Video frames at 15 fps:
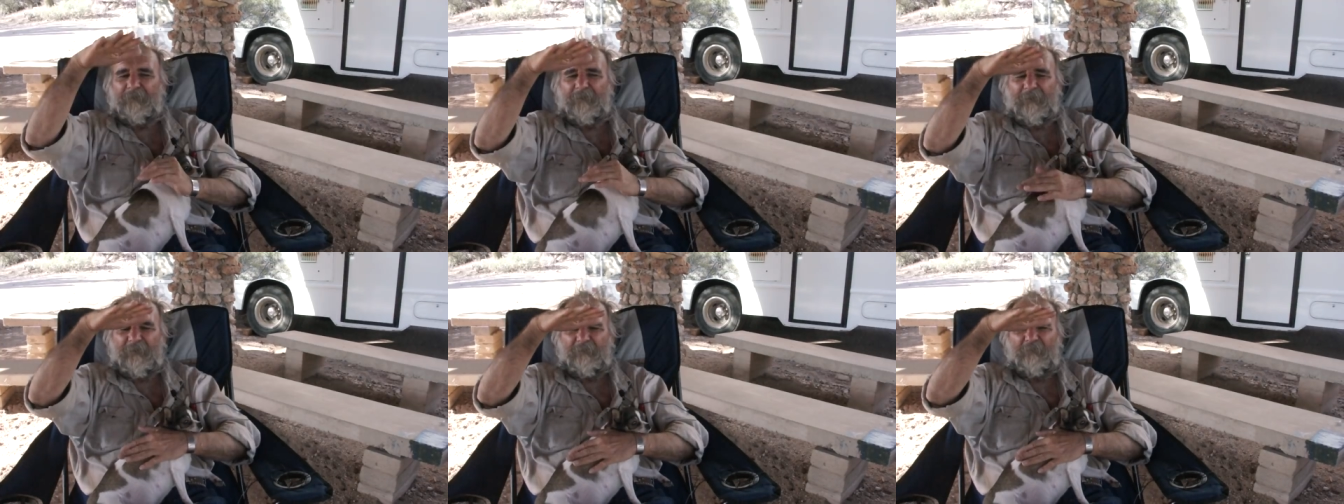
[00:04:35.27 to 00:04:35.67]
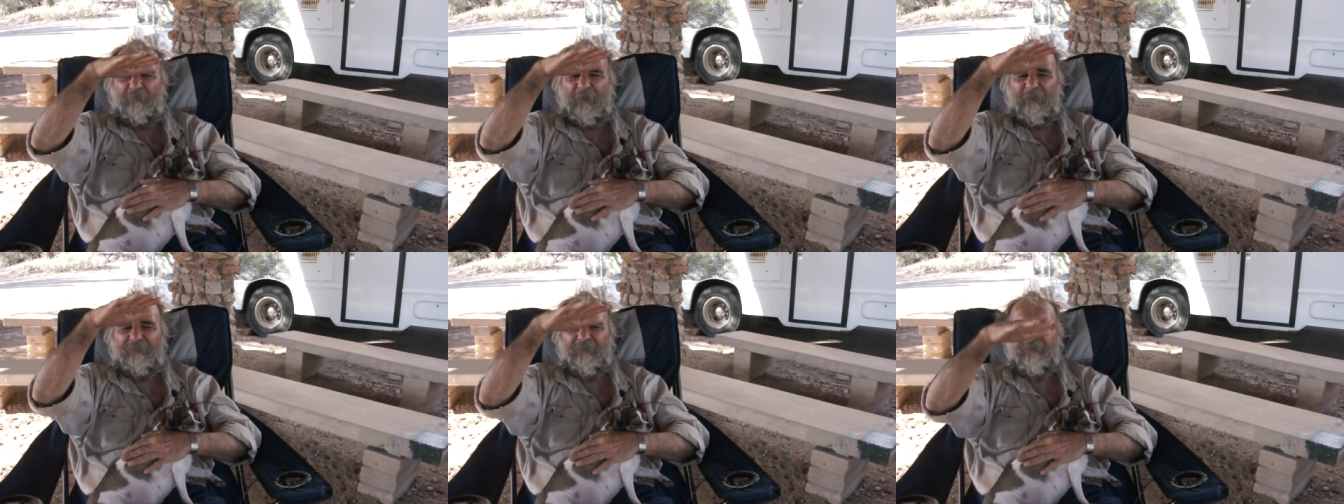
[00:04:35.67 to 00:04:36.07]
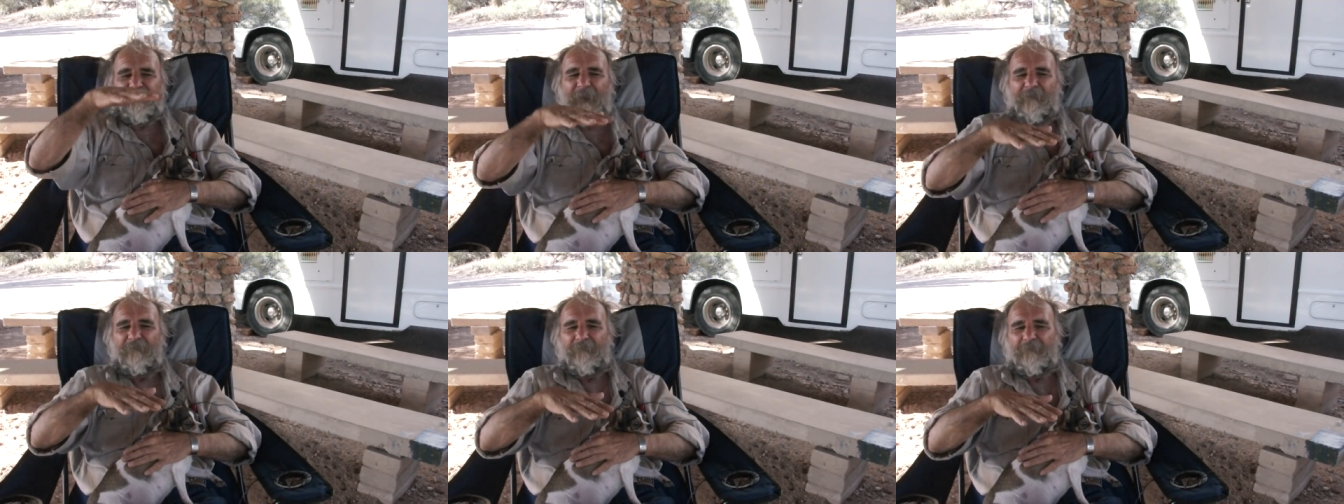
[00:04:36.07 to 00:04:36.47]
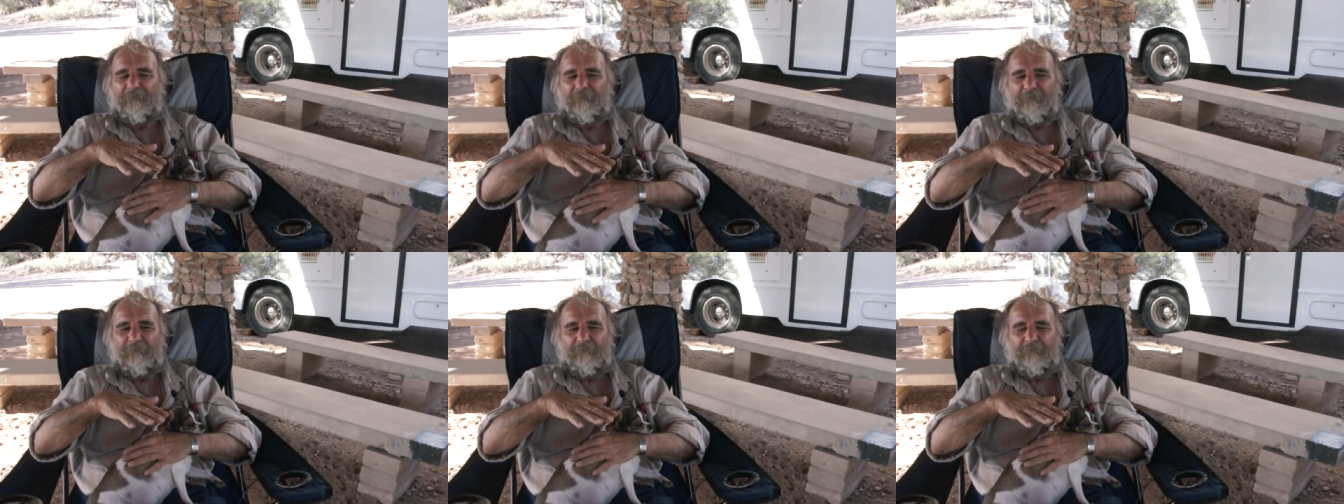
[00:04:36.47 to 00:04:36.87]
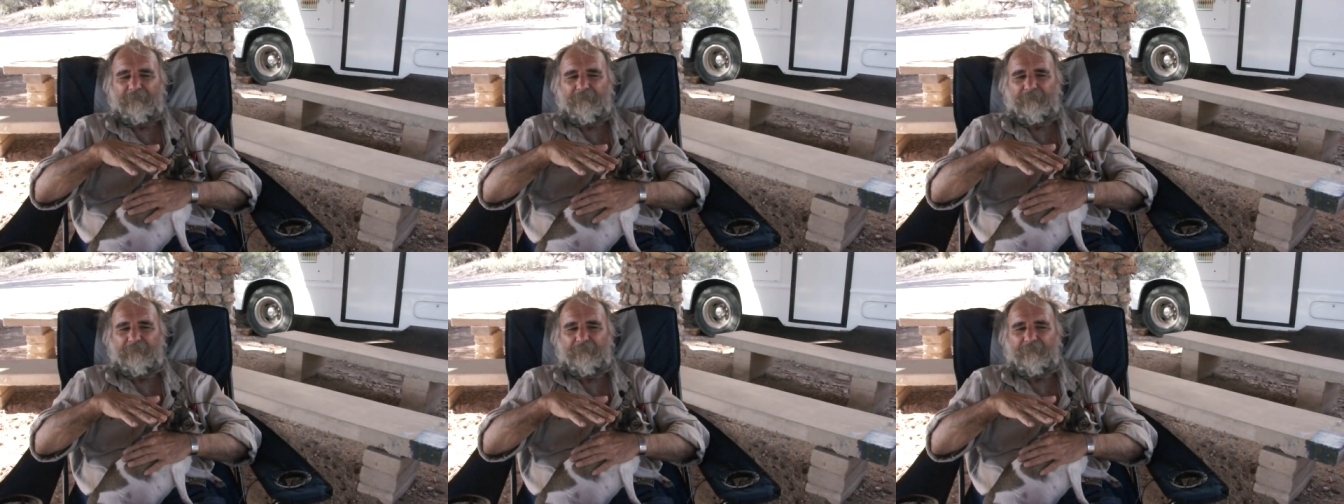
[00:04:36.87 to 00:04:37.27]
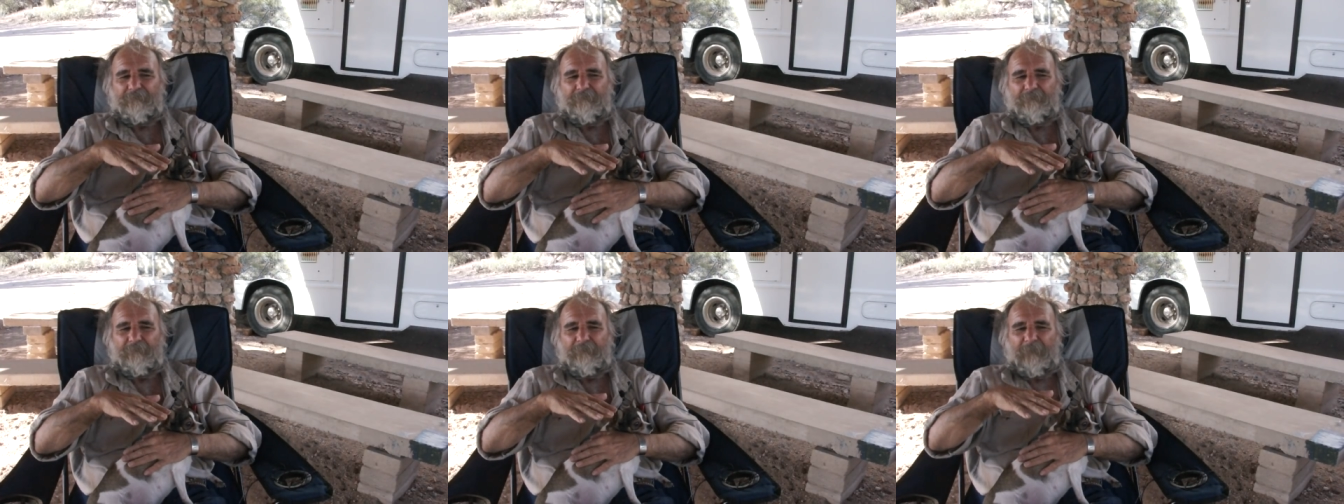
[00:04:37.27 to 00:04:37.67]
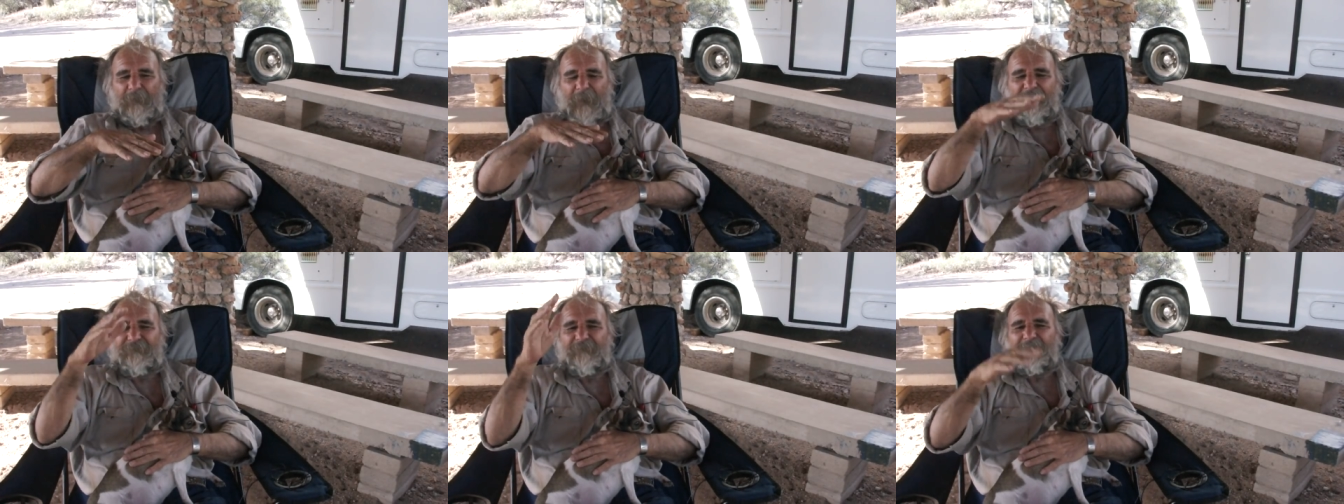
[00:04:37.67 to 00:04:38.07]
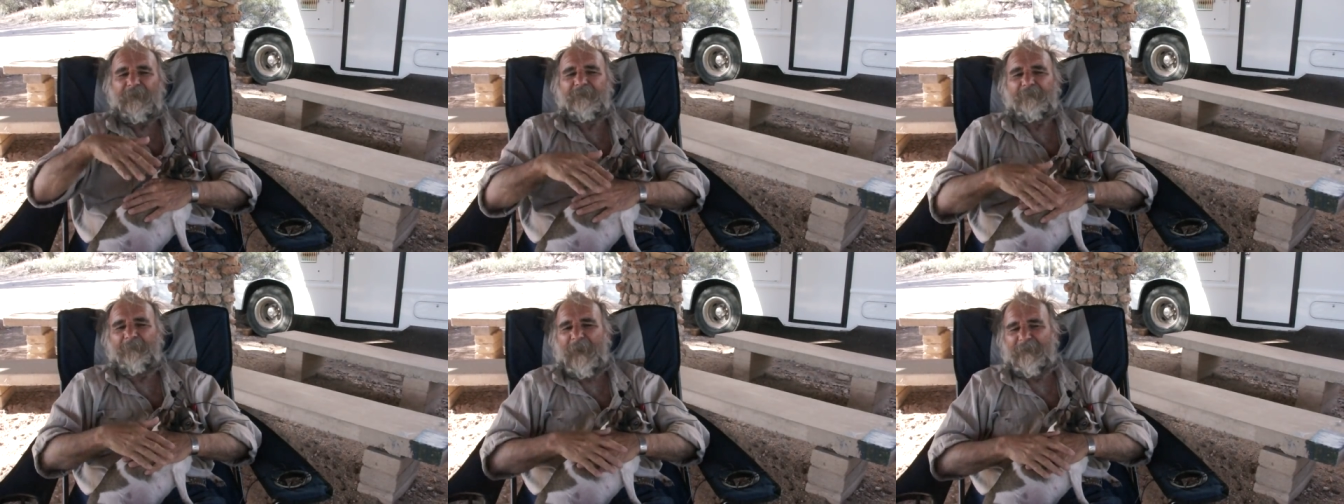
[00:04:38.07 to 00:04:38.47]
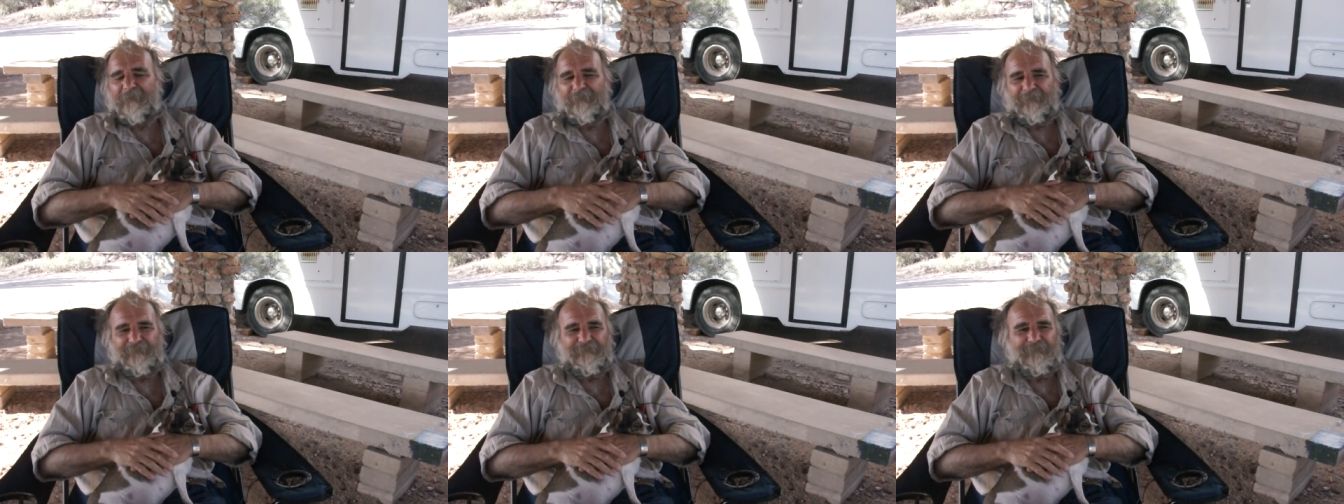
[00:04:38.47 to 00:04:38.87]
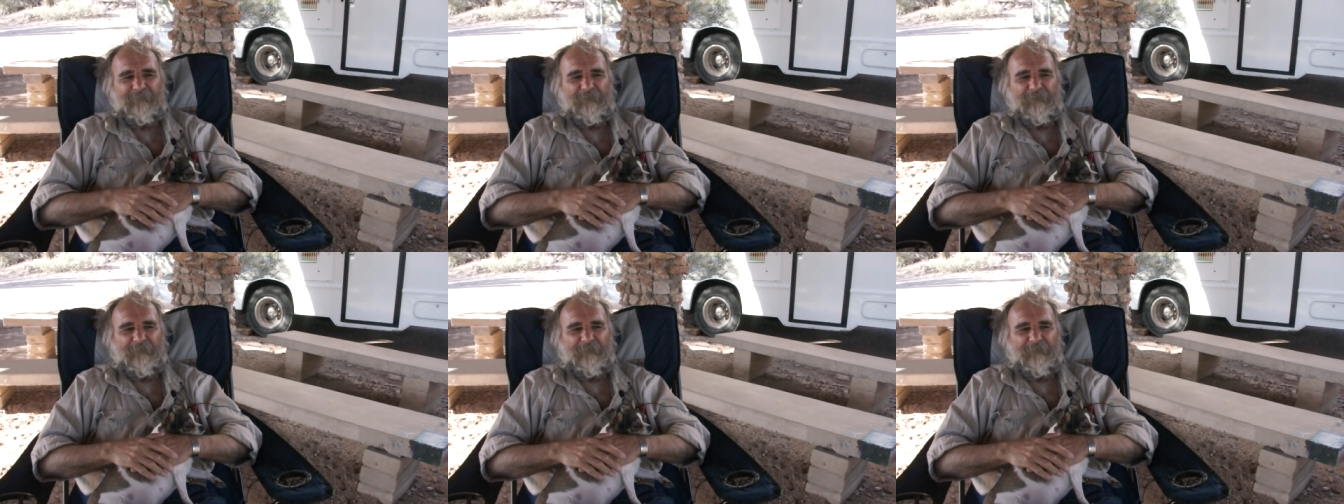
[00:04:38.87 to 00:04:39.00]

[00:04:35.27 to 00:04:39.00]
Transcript: looked like the tunnel ended at the bottom.